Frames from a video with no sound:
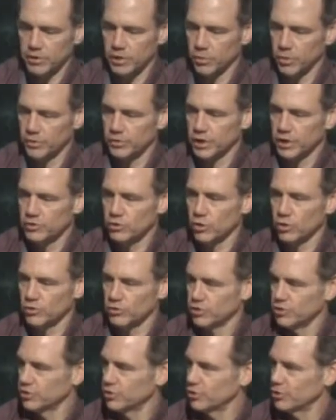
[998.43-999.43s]
what they
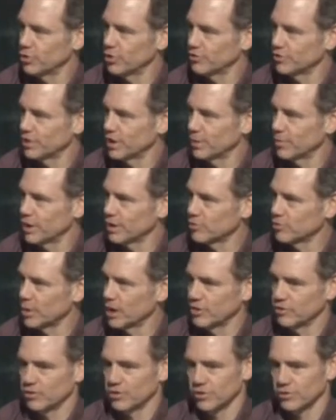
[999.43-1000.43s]
told you to do as an MS
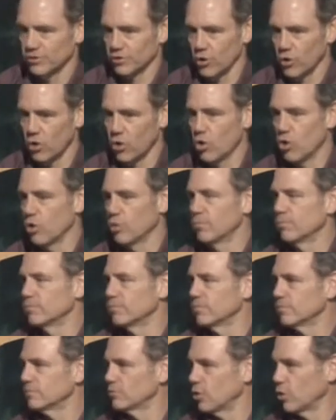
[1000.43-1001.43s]
patient is go home,
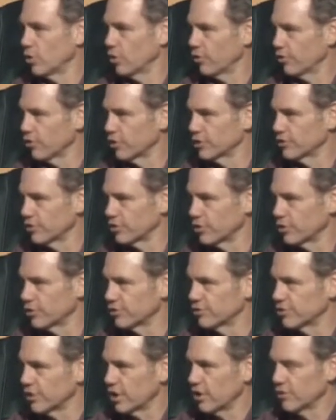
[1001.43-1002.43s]
don't overexert
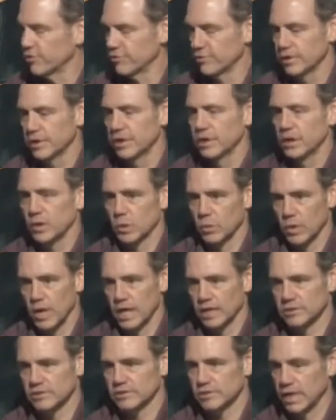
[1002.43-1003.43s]
yourself,
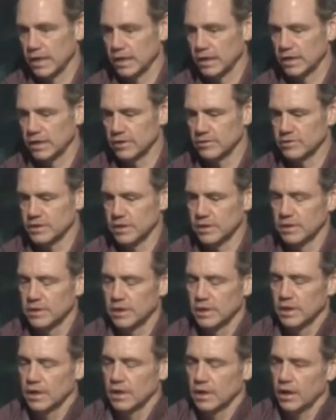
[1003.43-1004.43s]
rest, take it easy,
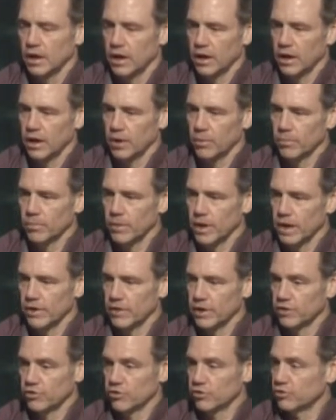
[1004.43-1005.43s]
um,
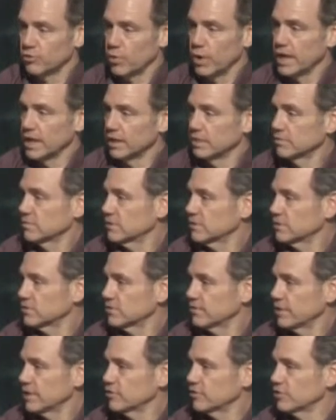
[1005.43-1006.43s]
and then just wait because
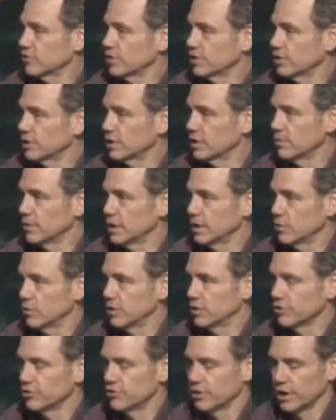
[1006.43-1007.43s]
eventually you're going to be in a
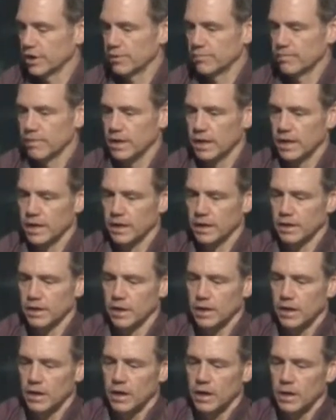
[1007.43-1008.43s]
wheelchair. And
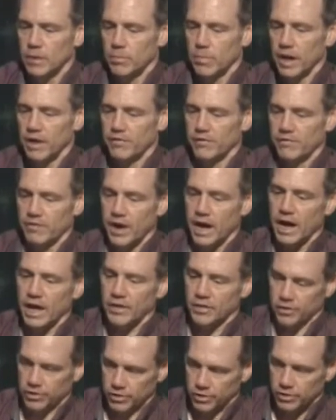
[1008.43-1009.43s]
my
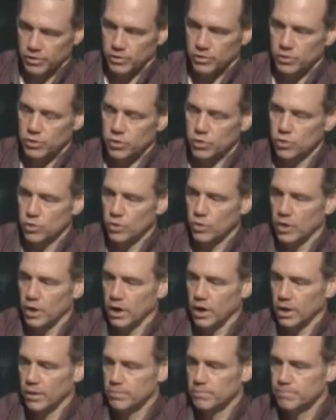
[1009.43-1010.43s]
father, who
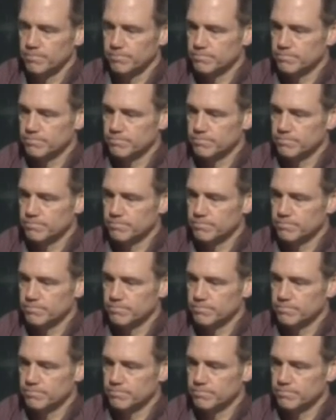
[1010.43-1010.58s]
um,